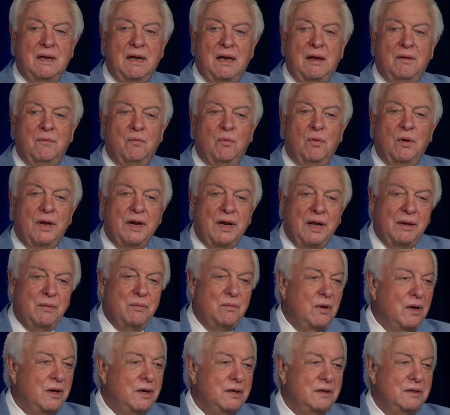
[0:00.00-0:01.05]
of what I
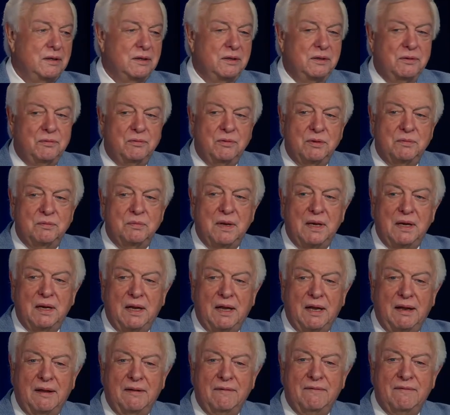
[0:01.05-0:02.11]
wanted to do with my
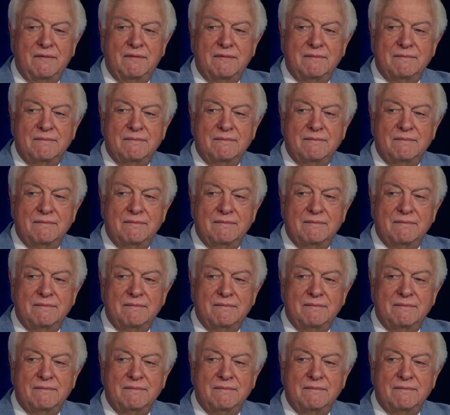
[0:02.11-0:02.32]
life.